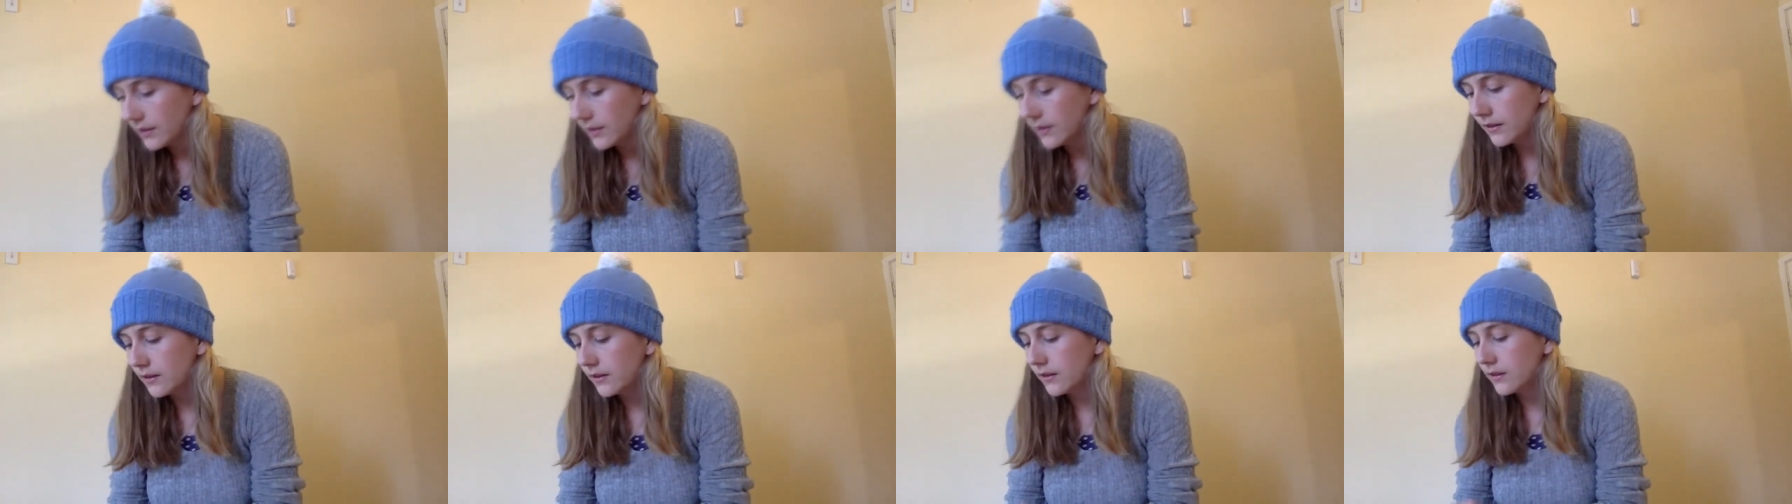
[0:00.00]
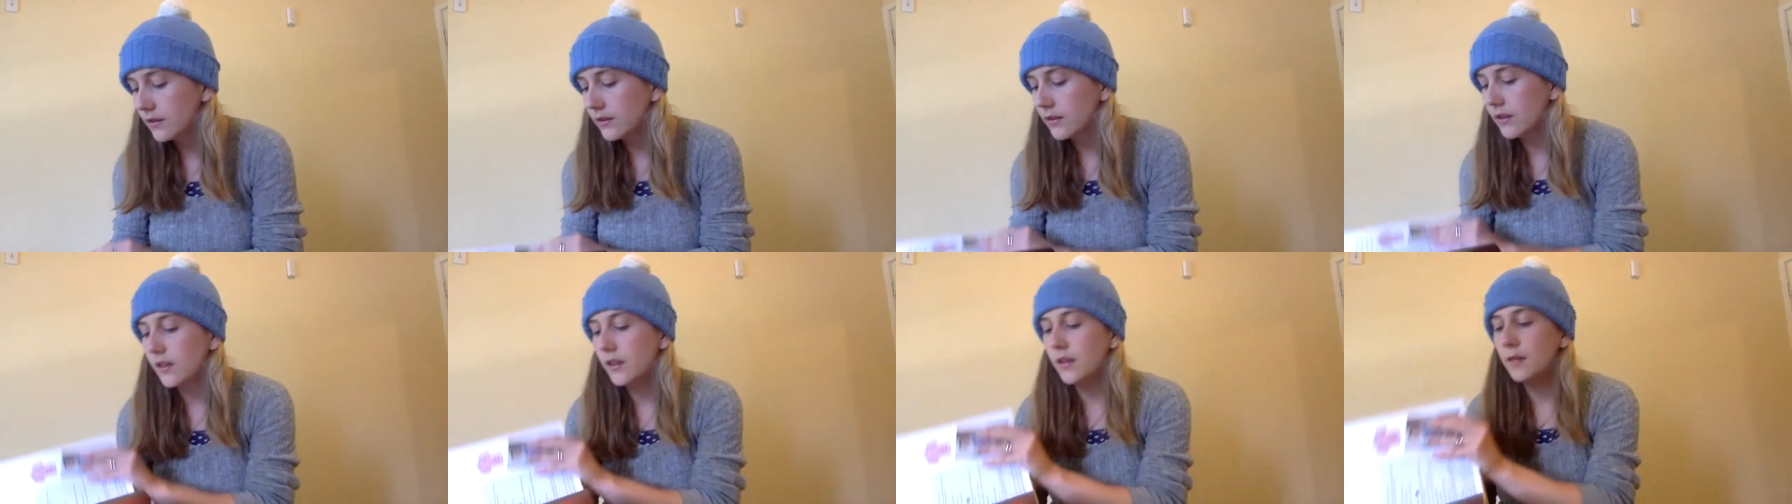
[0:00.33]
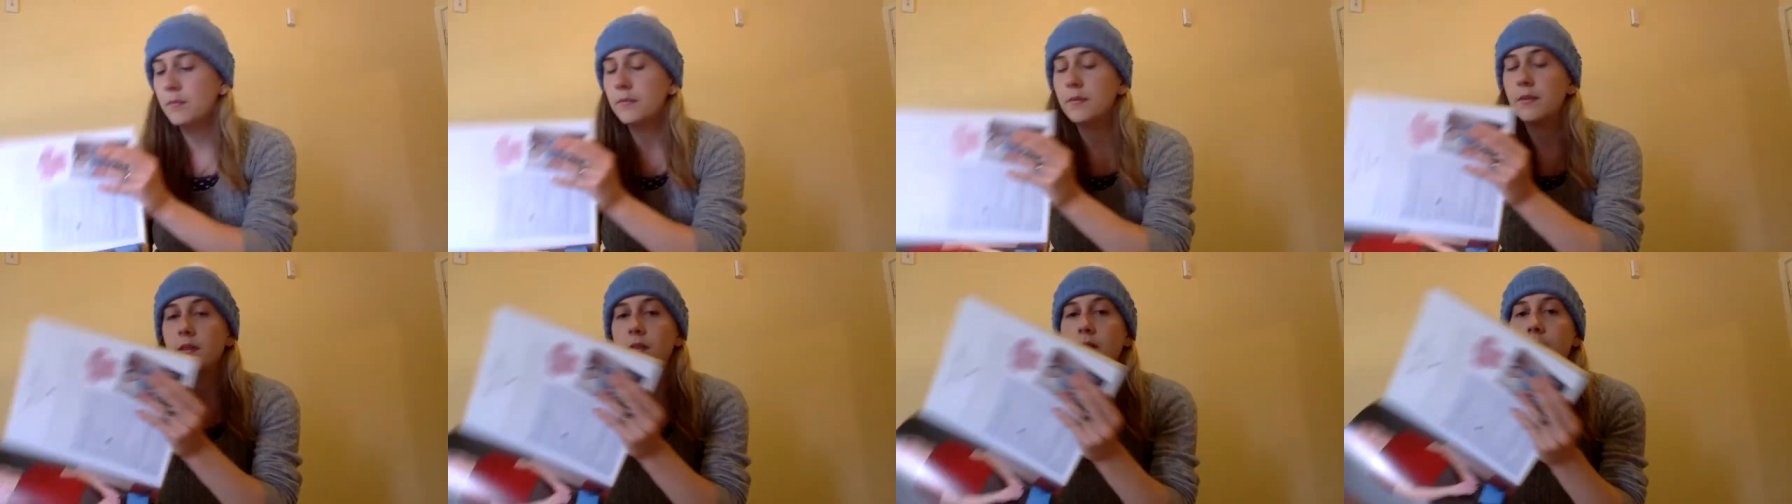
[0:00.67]
other
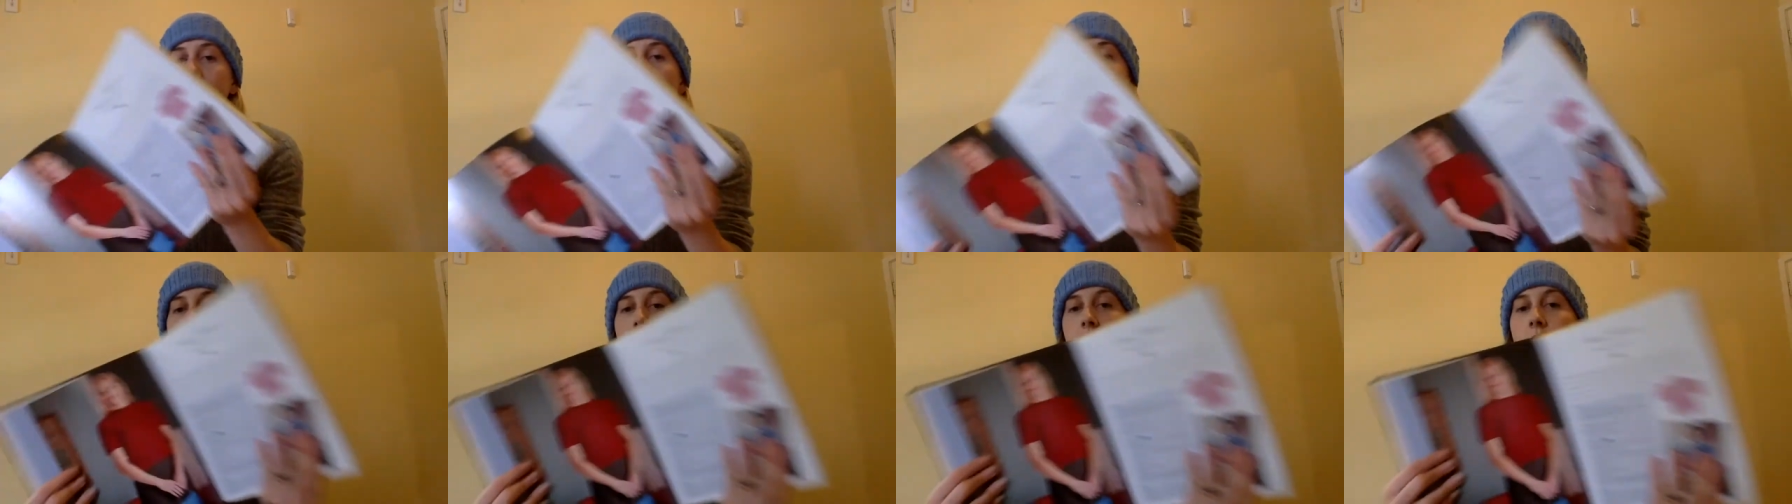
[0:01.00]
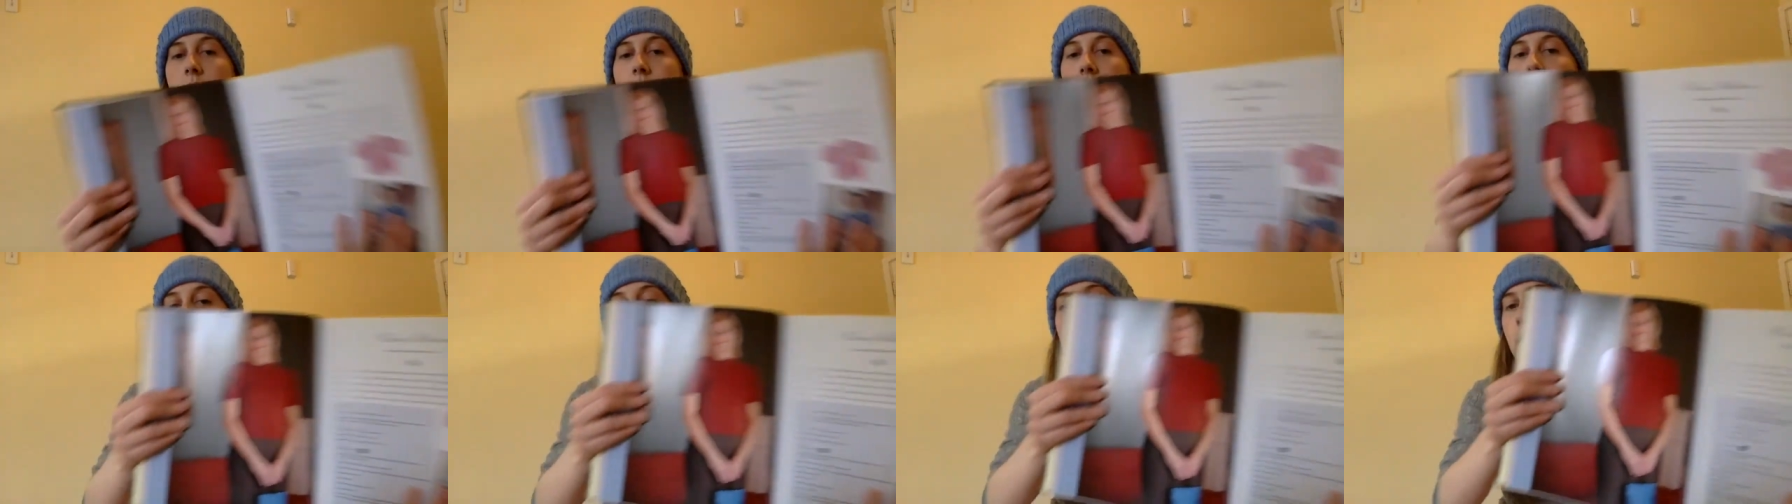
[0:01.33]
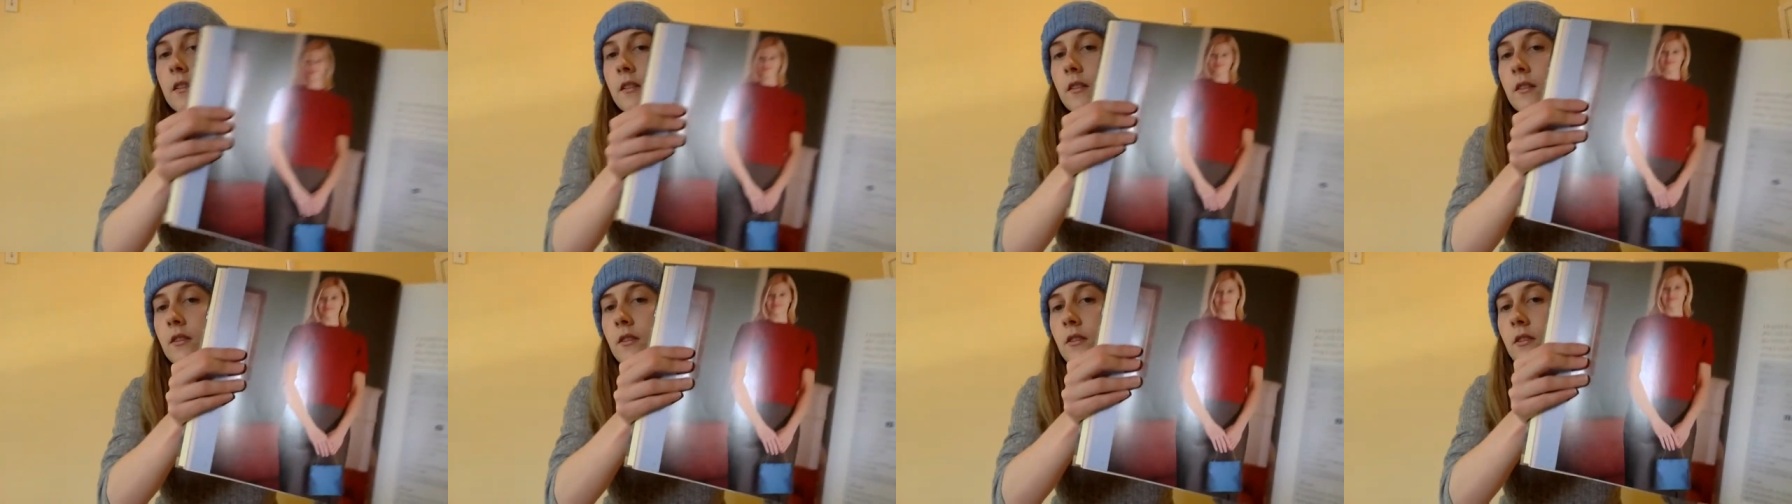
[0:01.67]
type
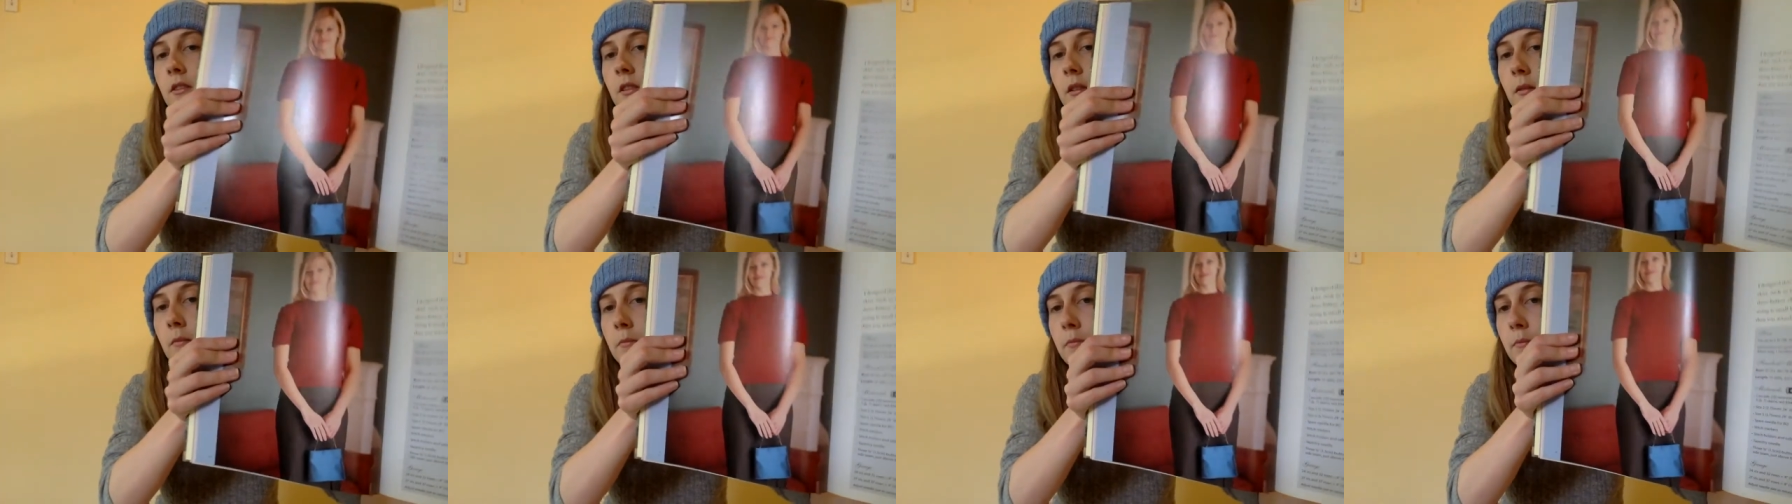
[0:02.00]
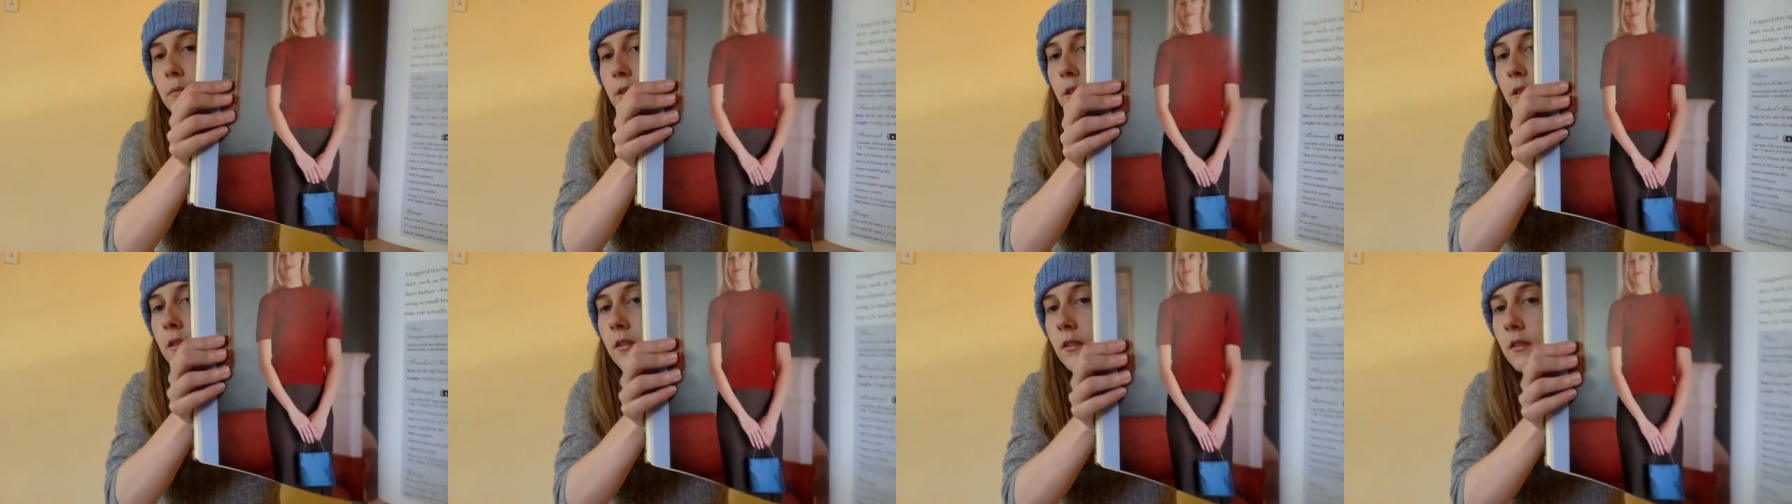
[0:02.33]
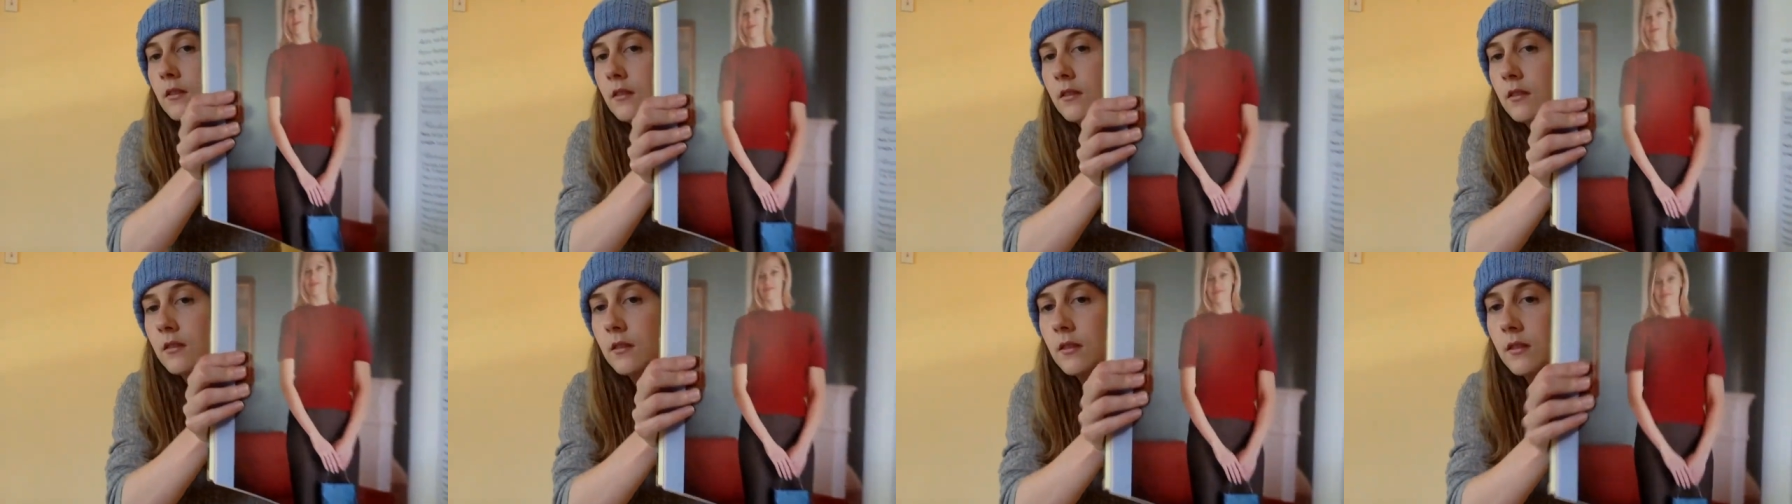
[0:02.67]

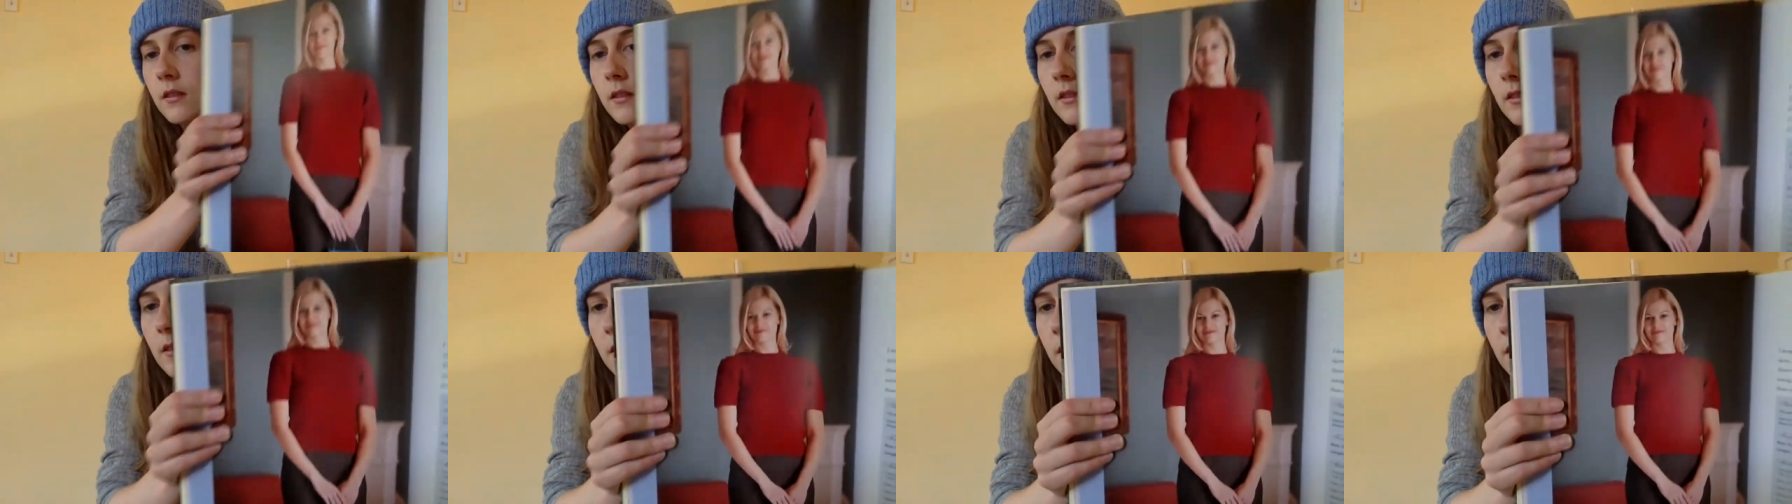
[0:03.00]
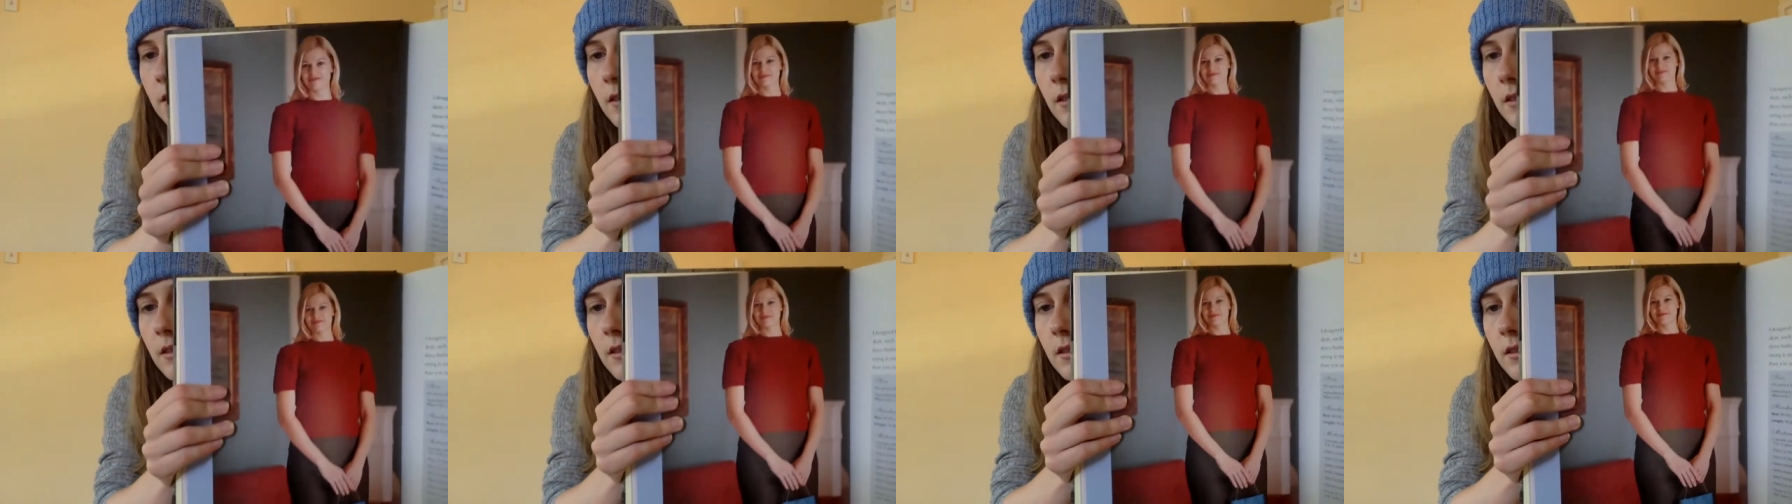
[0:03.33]
jumpers and